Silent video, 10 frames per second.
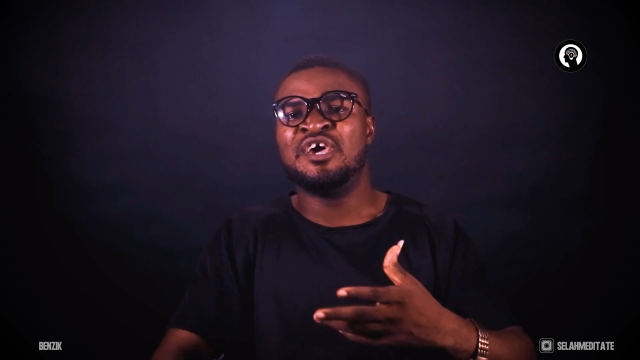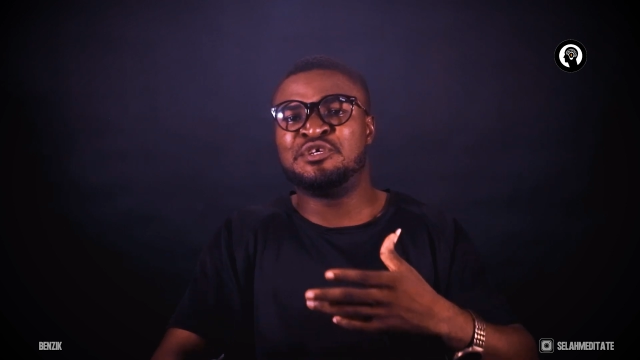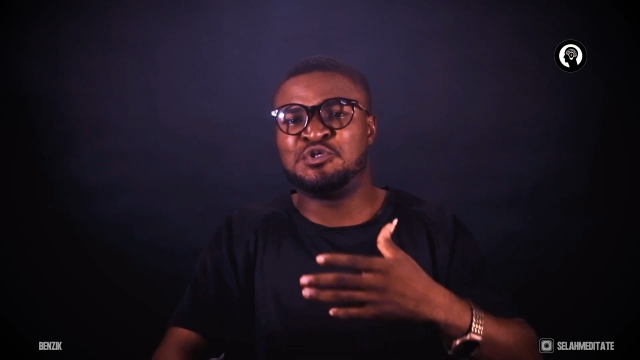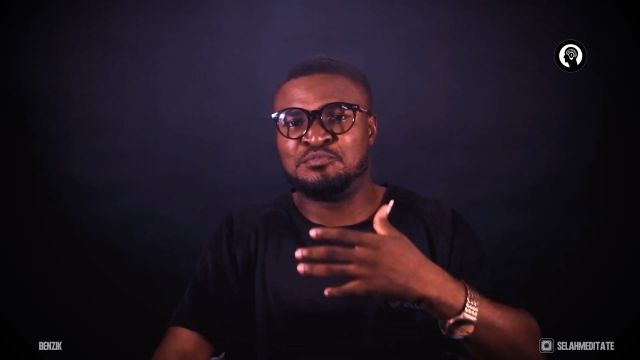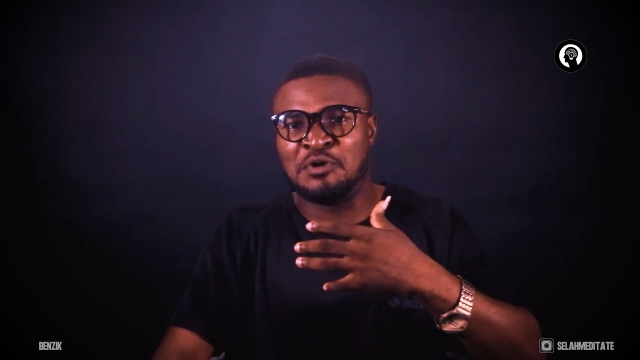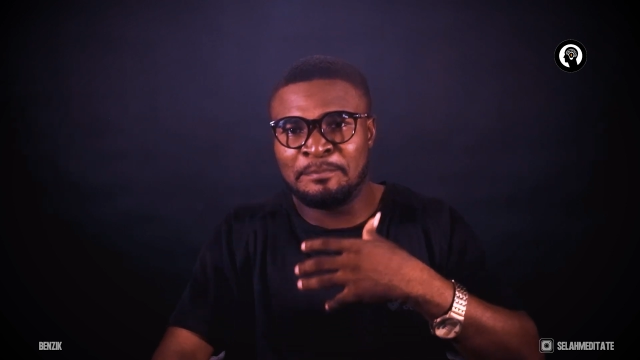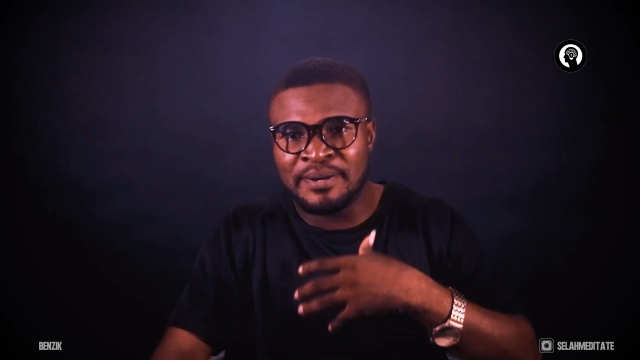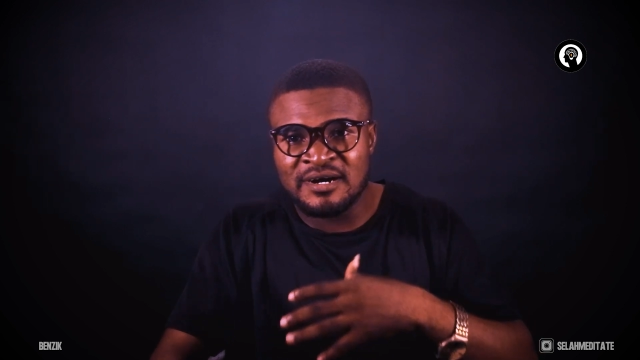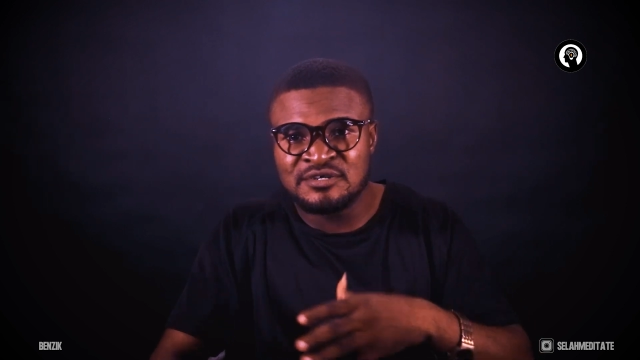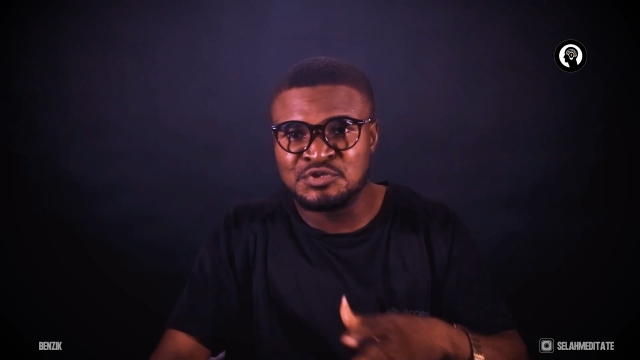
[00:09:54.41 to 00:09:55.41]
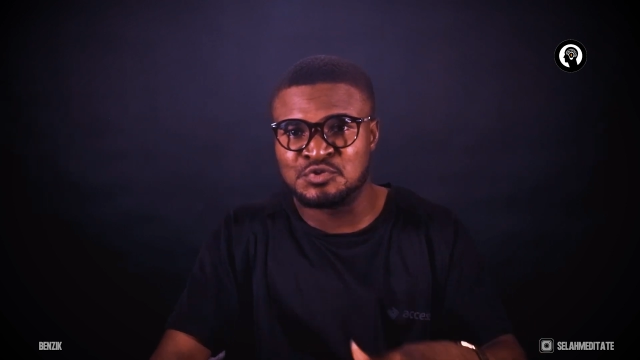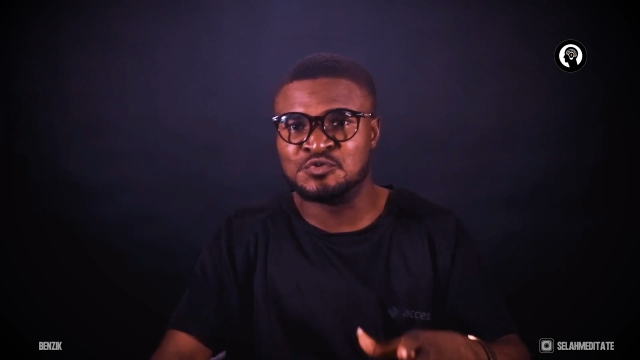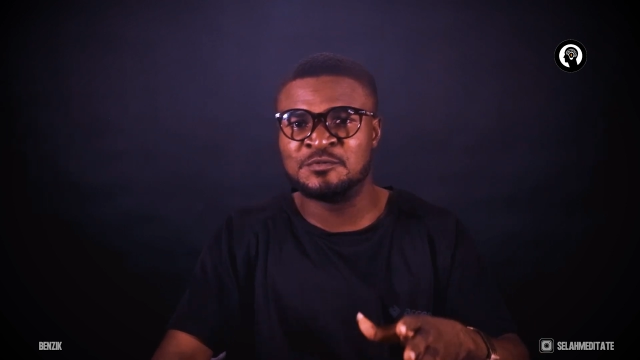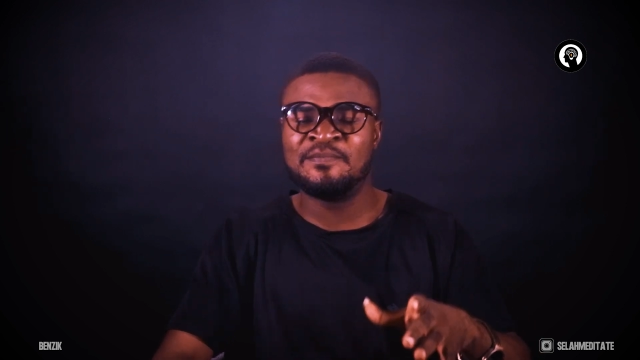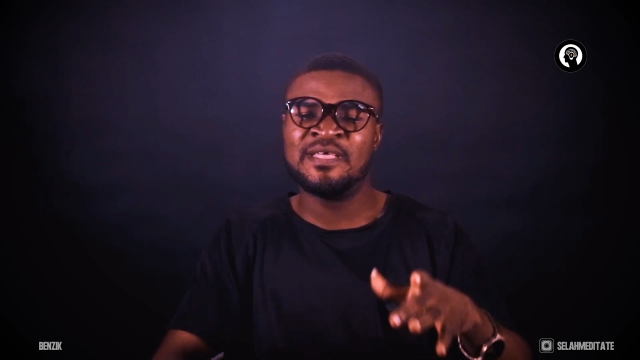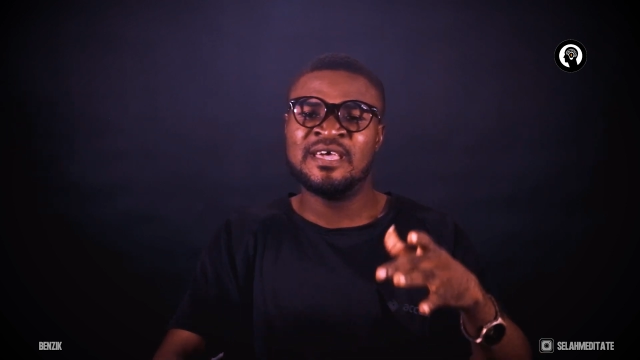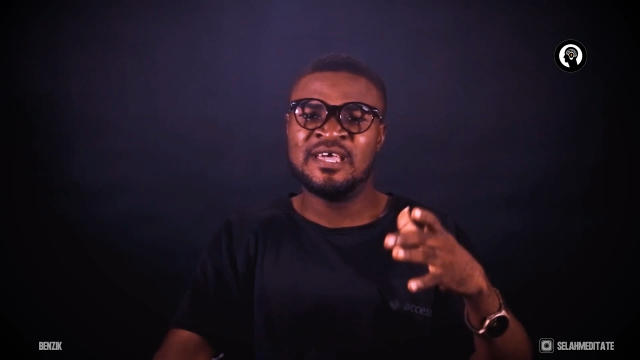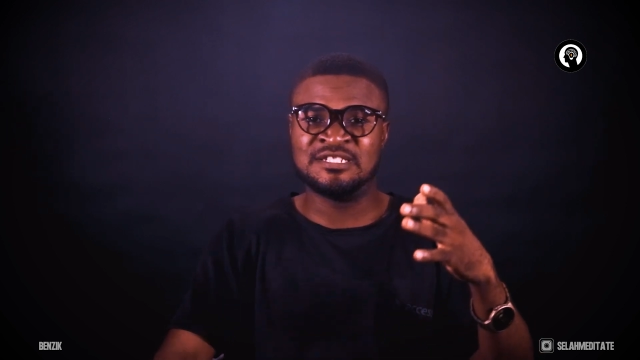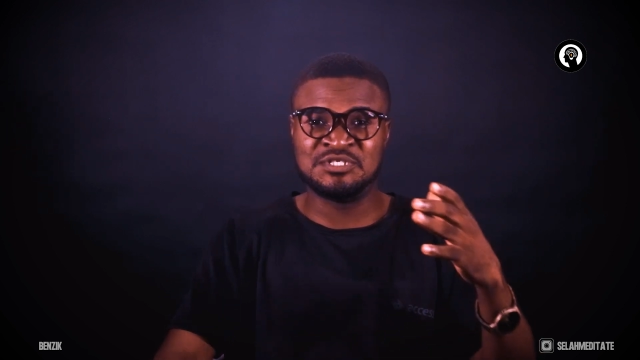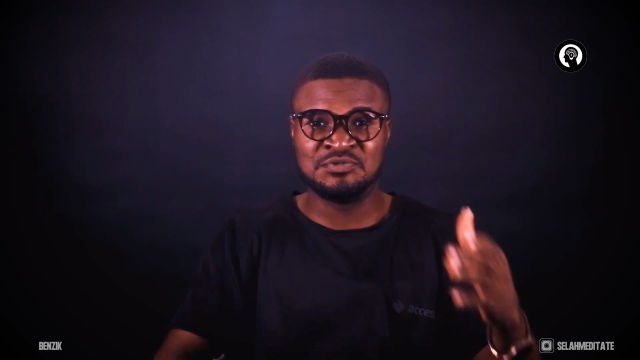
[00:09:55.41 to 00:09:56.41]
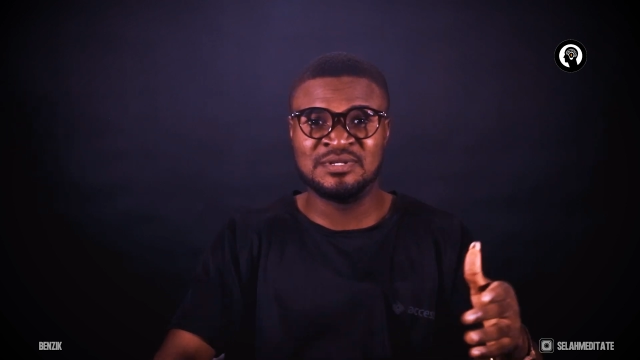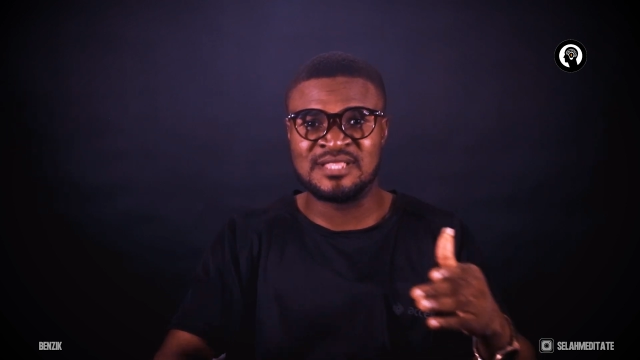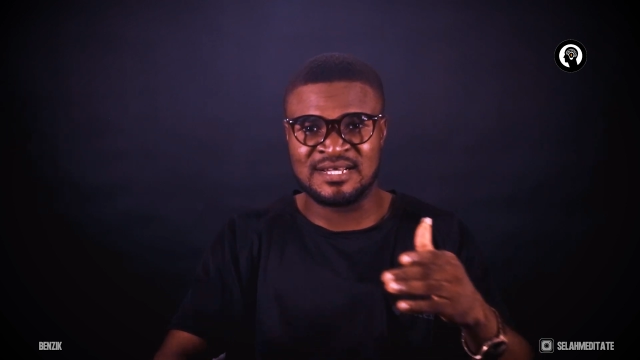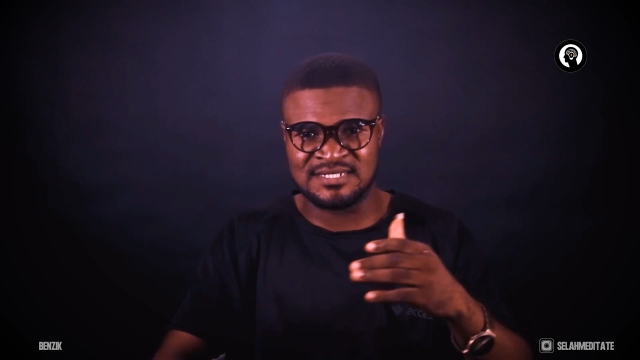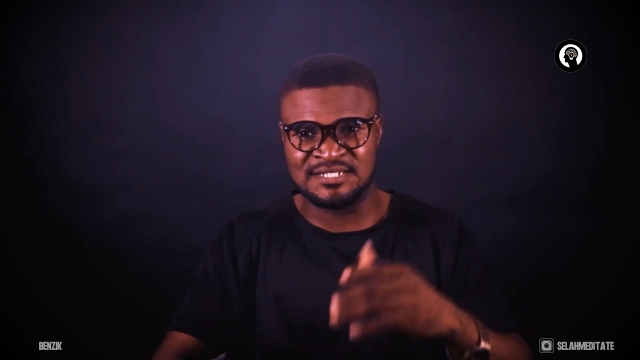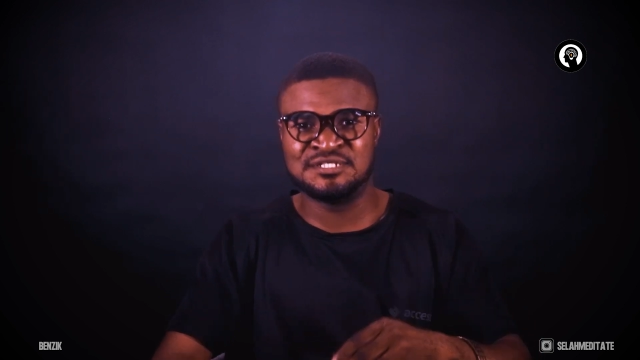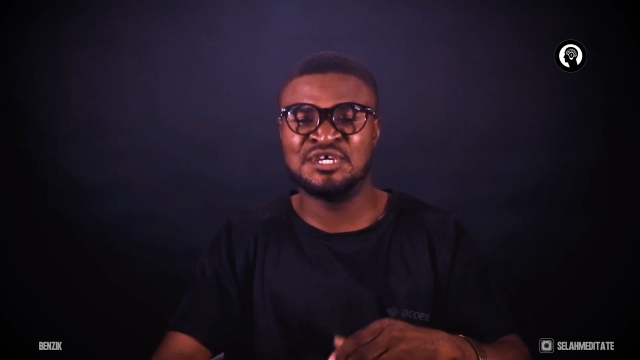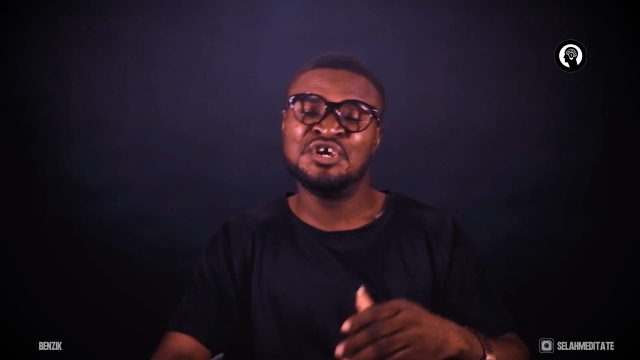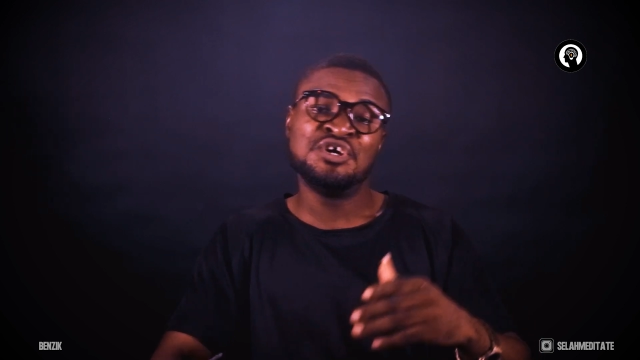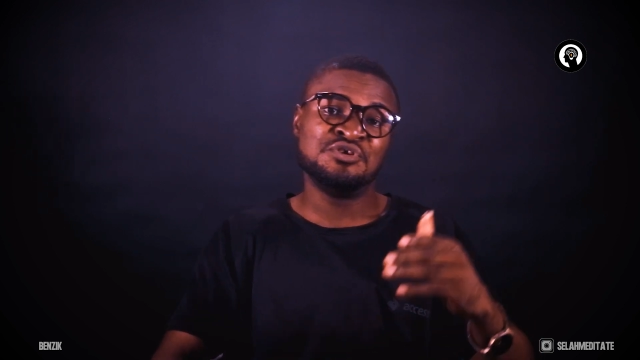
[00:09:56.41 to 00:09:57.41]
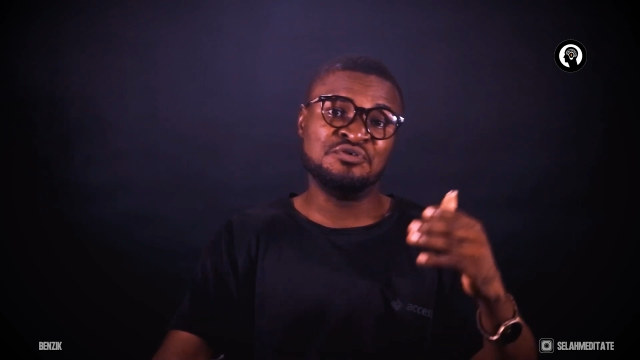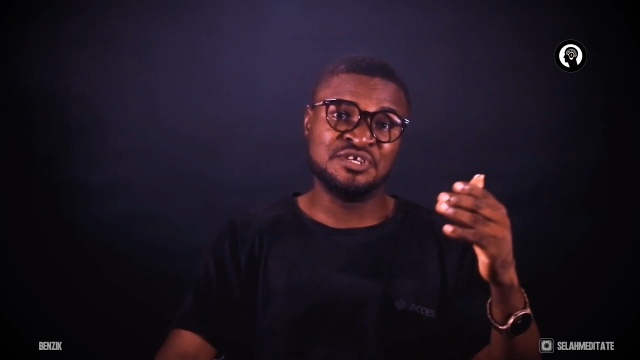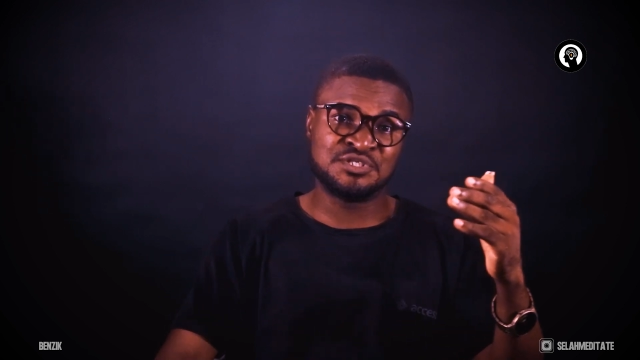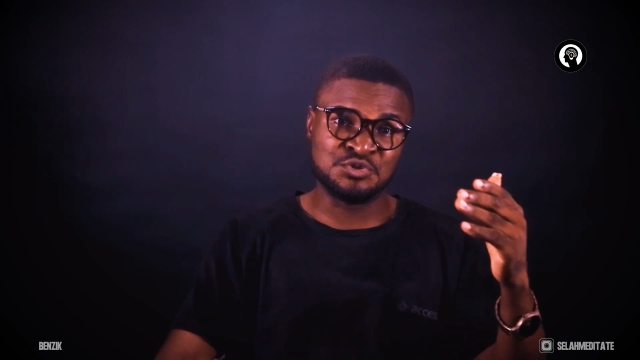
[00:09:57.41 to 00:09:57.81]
it should propel you into doing that thing you need